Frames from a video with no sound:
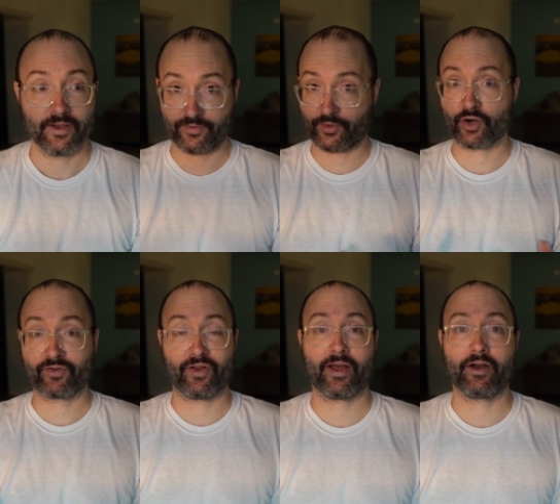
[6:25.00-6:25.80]

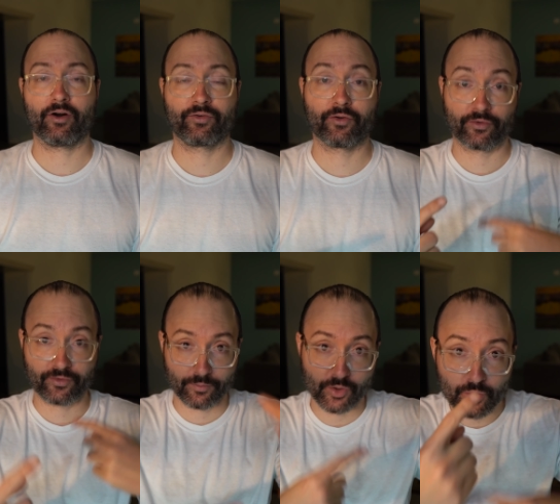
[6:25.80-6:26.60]
Starts now, so
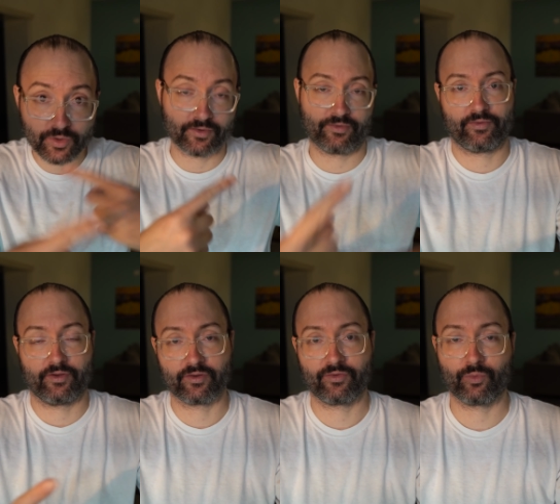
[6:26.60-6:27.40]
there's some newness
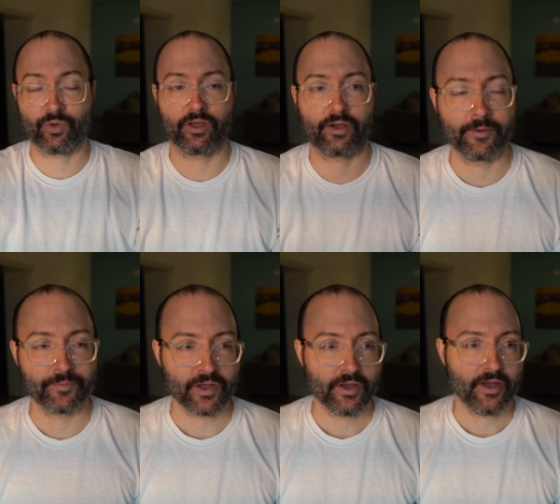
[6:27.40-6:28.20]
in this week.
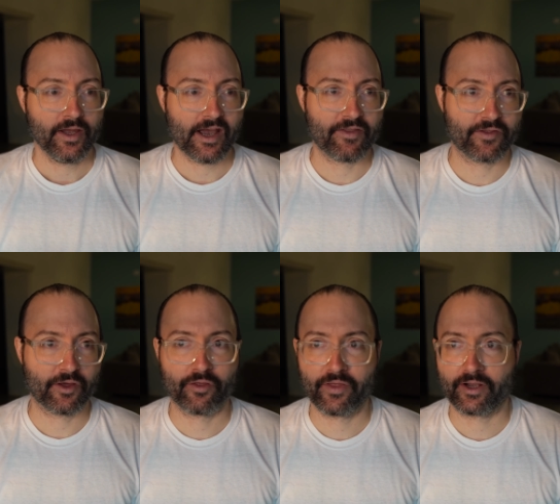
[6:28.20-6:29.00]
And then the
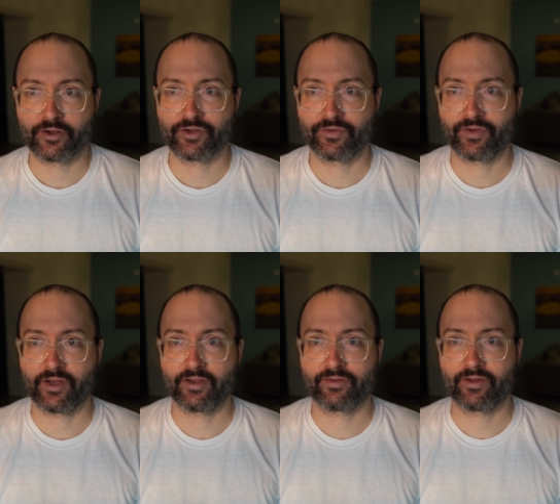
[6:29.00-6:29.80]
other thing I'll just
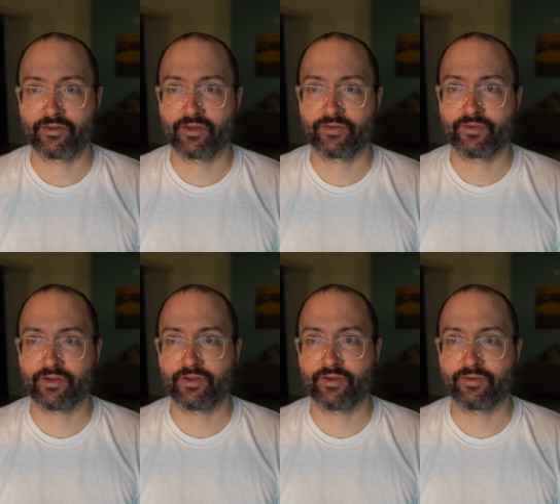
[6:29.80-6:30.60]
say is that
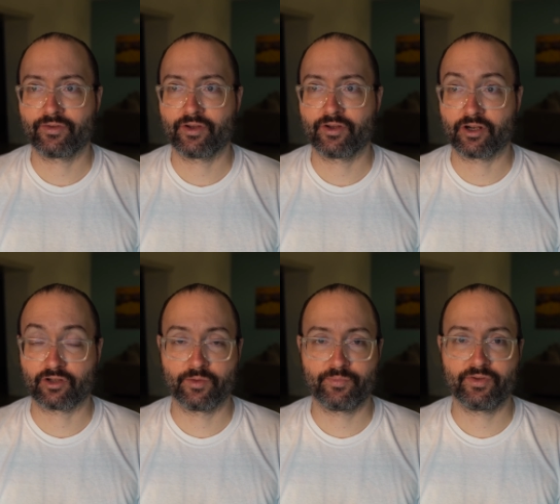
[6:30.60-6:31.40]
this is
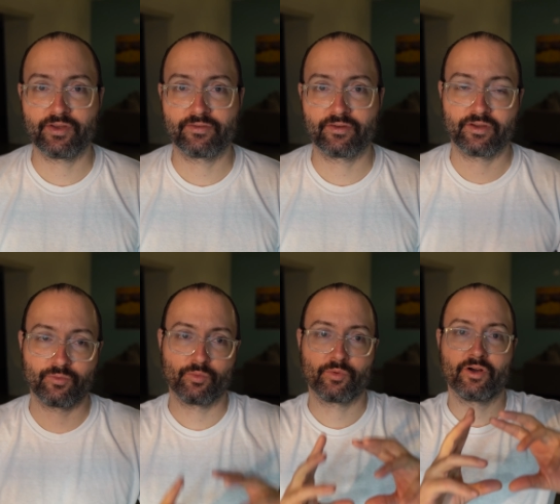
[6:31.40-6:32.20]
eclipse season, that
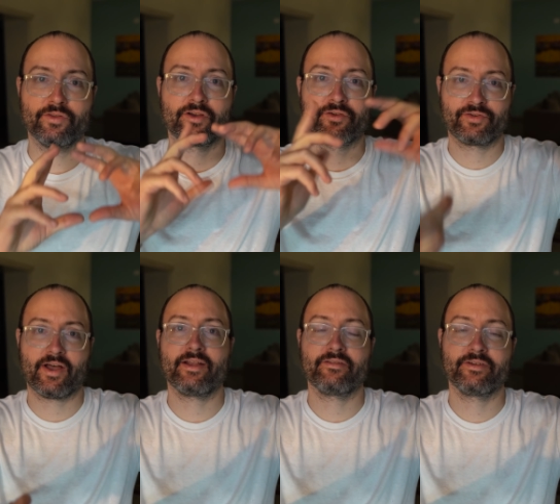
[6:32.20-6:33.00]
when we're on the other
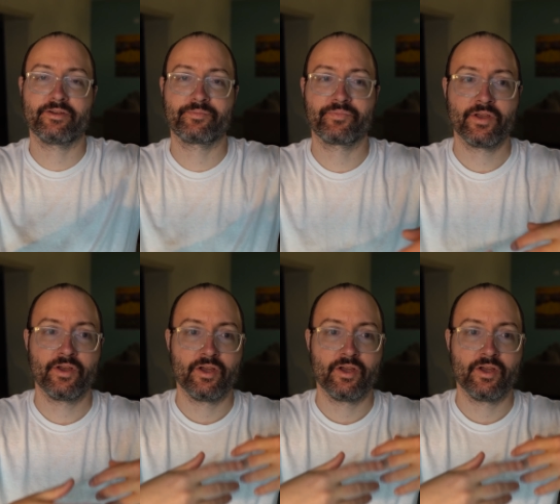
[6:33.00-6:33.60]
side of it,